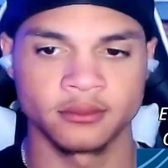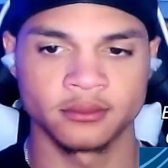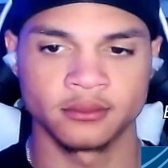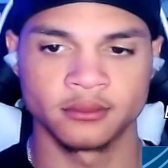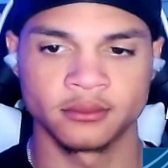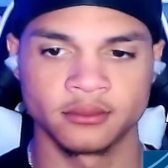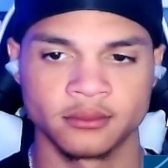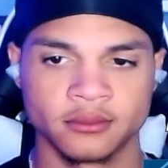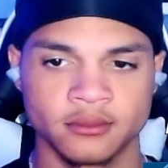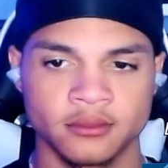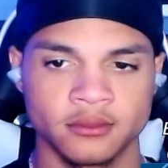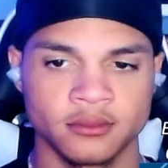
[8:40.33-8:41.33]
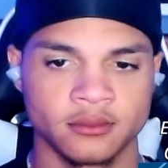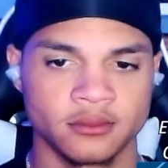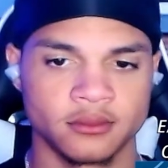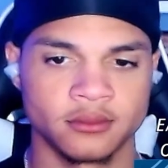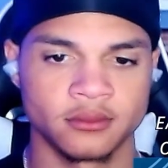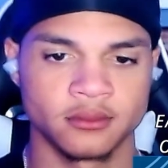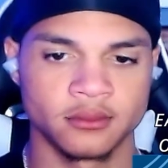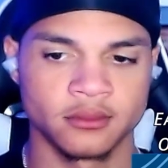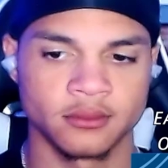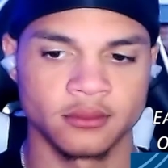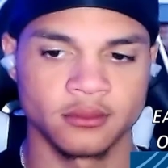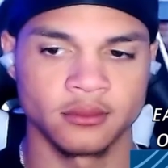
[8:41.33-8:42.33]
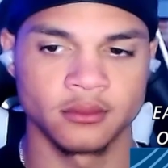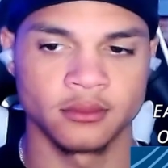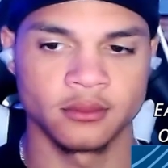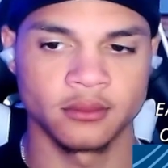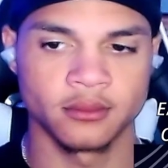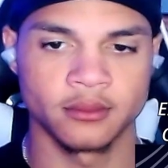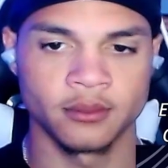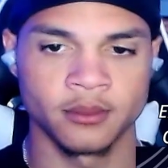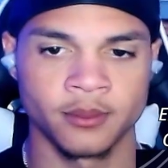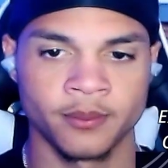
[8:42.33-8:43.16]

You're familiar with the multiform technique, aren't you?